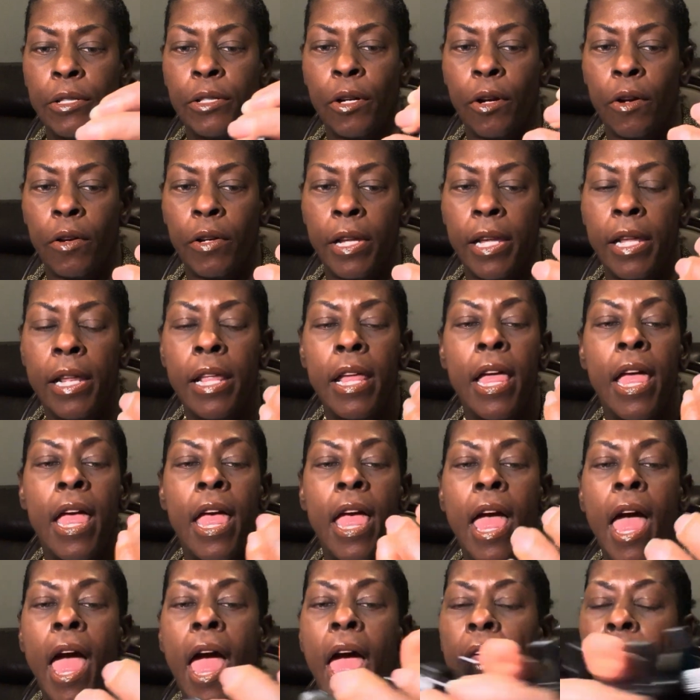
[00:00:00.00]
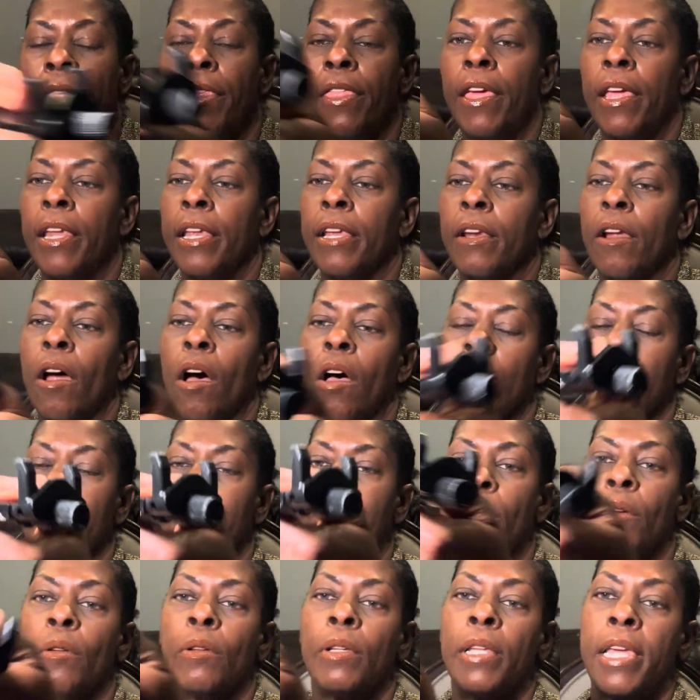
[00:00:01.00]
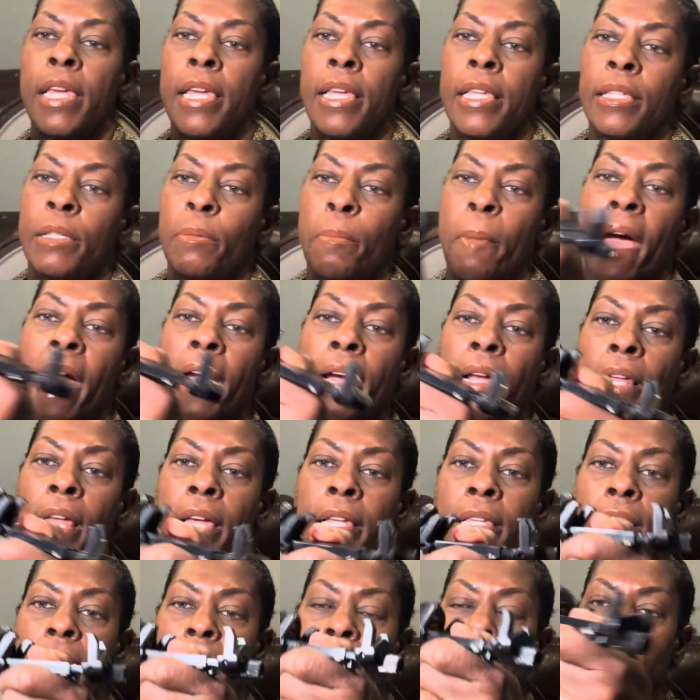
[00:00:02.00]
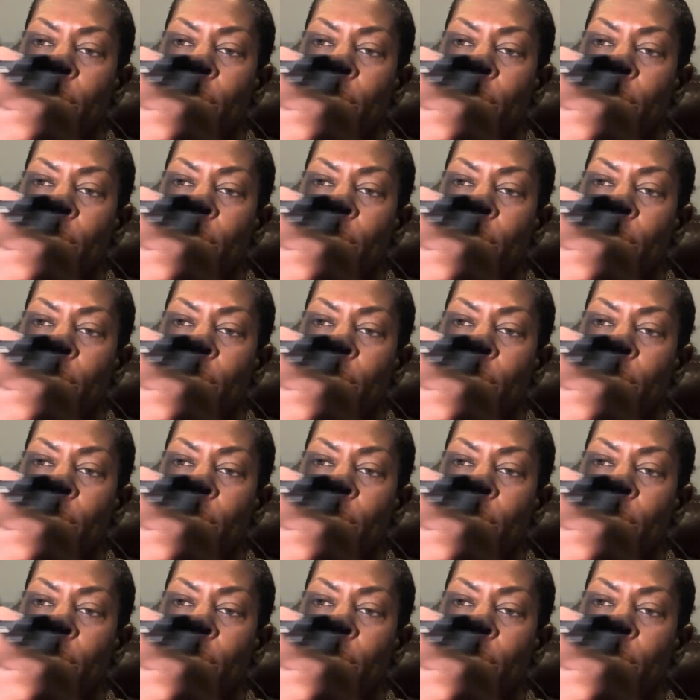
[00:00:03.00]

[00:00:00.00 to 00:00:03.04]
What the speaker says: turn it. And then it also leans back like this.